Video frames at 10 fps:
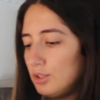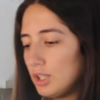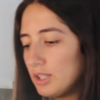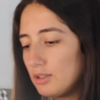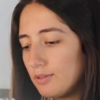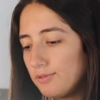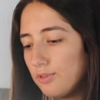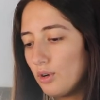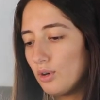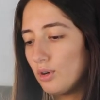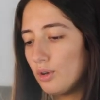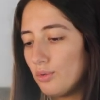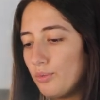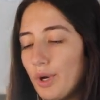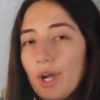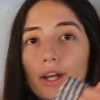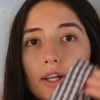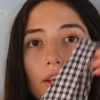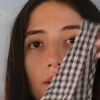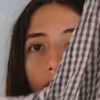just for work
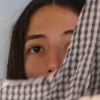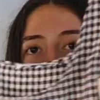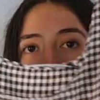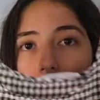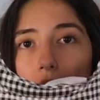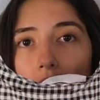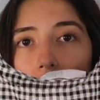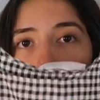because tomorrow's going to be